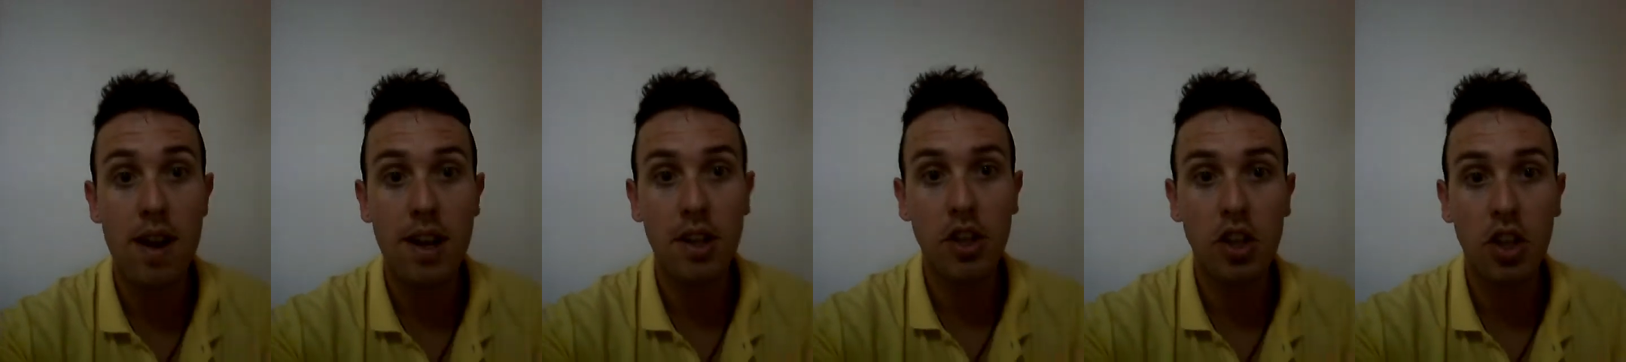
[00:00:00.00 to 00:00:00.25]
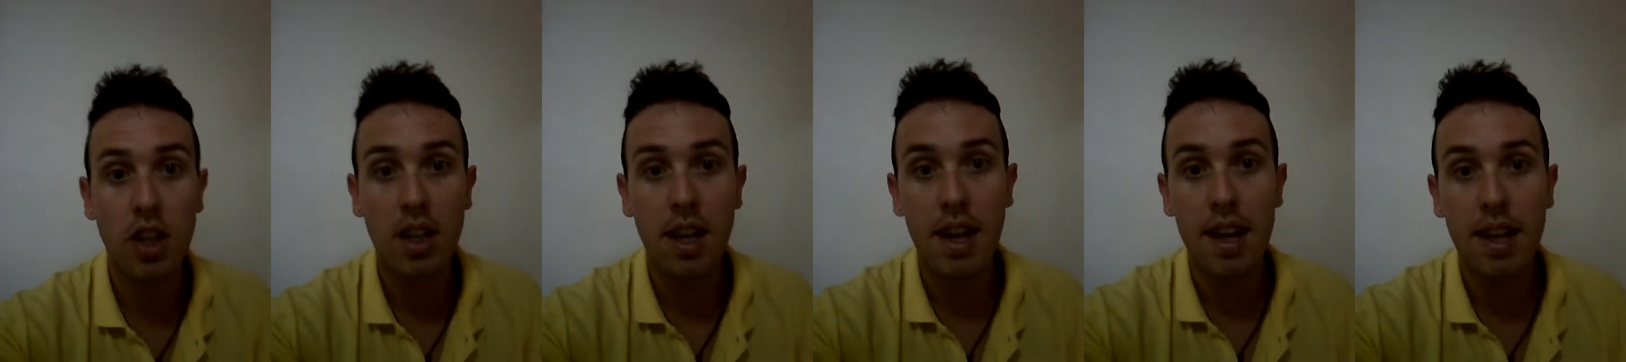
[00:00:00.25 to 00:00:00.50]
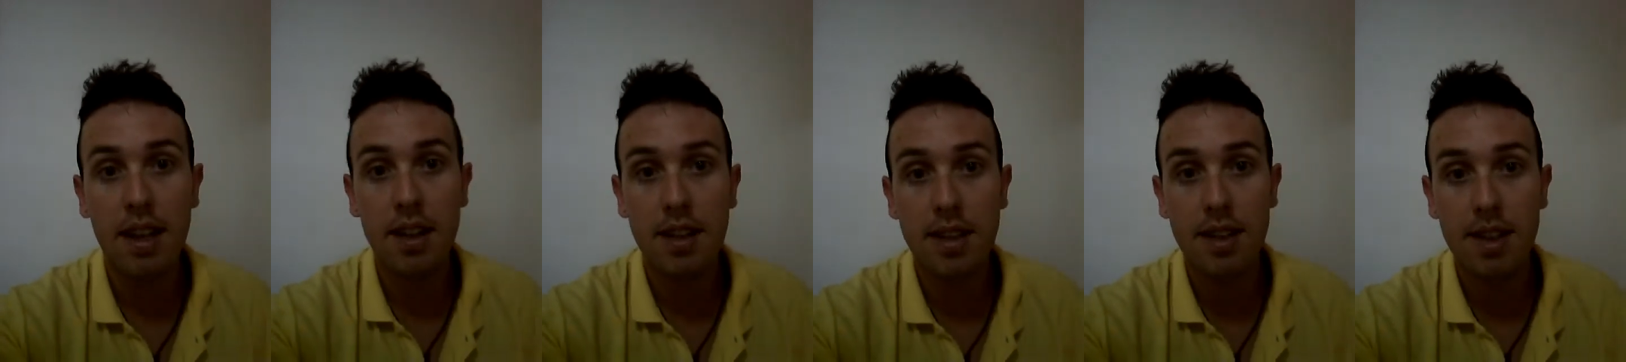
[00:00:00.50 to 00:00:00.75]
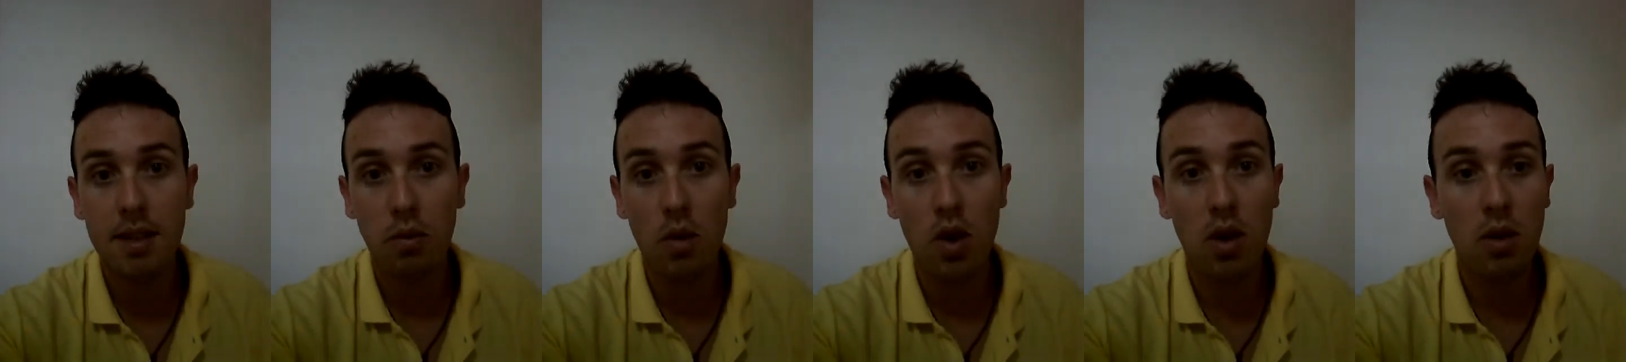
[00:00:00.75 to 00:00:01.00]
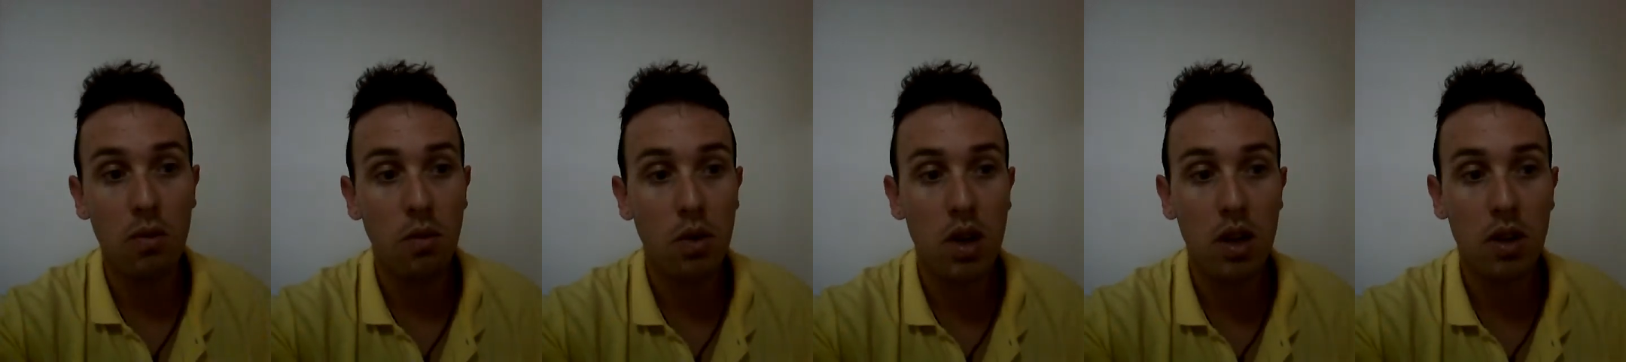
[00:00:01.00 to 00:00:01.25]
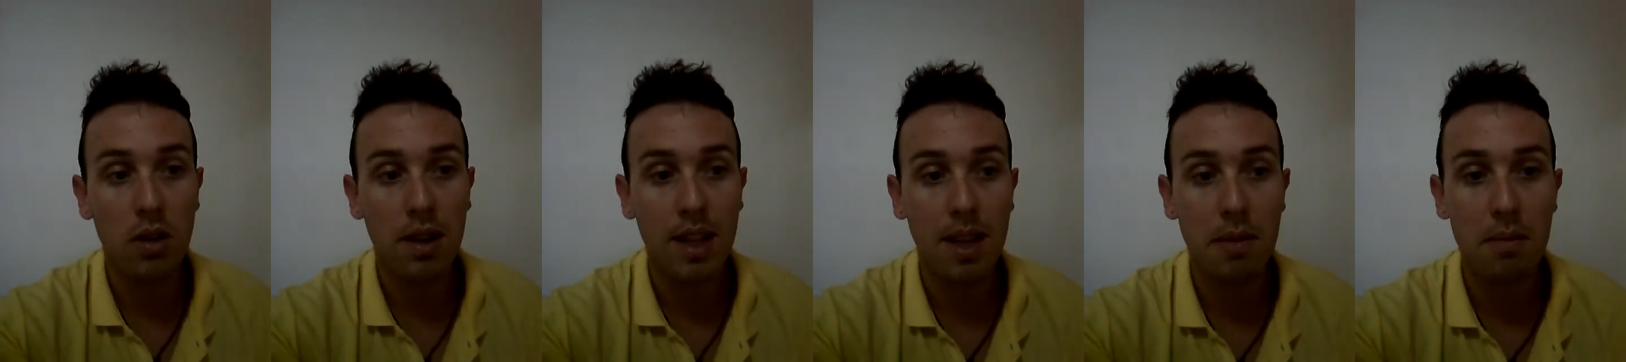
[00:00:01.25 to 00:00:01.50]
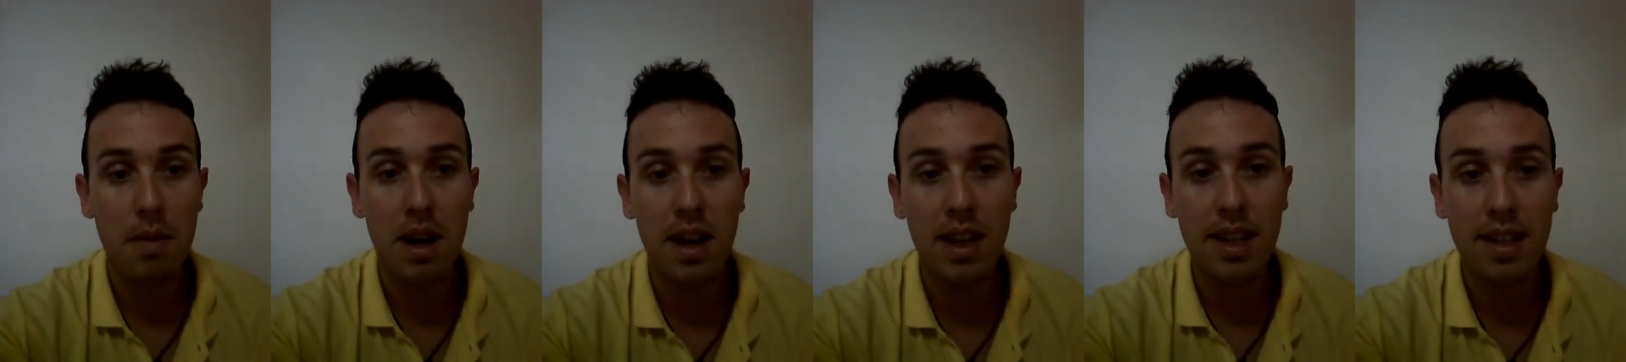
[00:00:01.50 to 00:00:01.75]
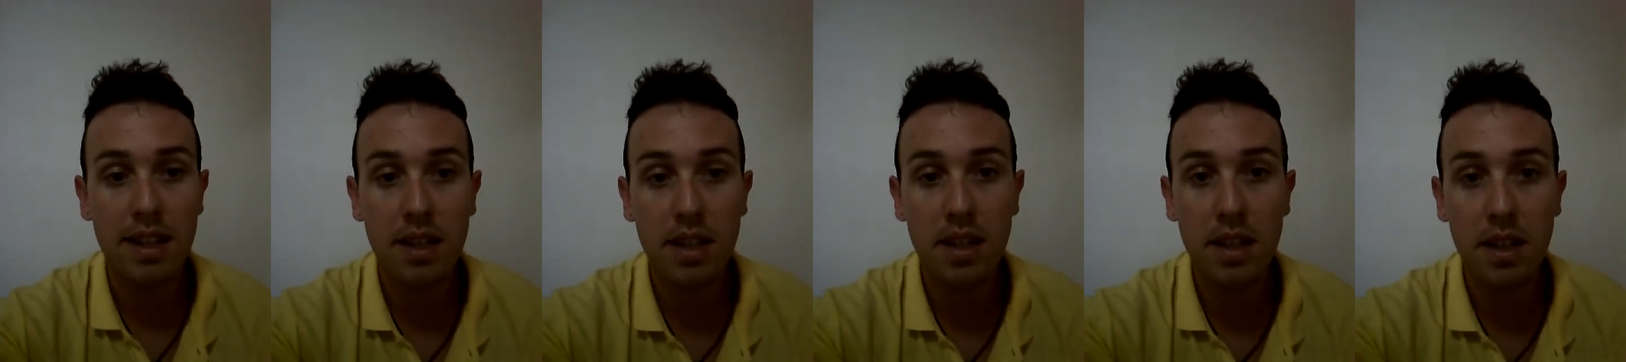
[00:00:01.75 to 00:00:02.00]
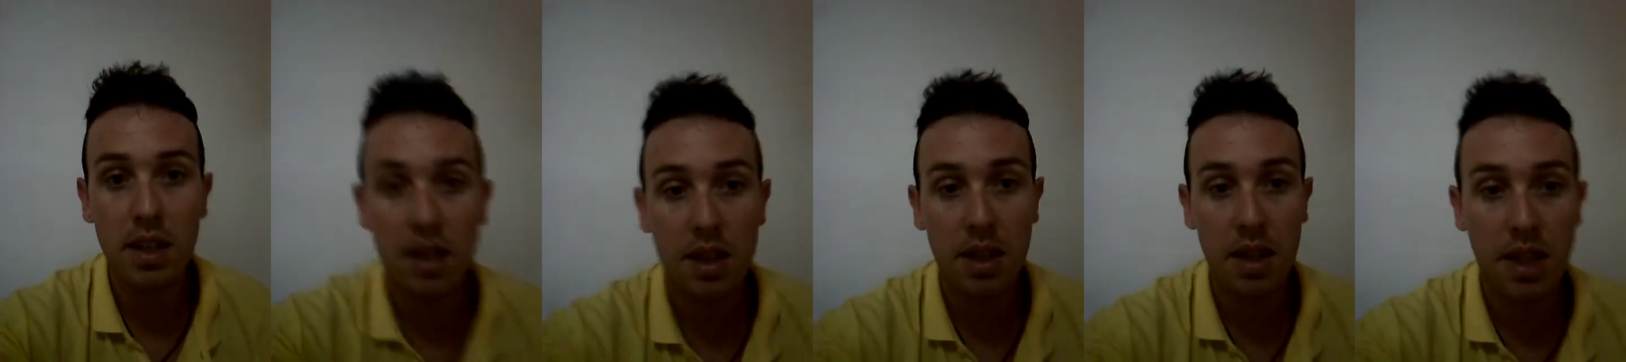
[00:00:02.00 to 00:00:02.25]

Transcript: educated, more worldly minded.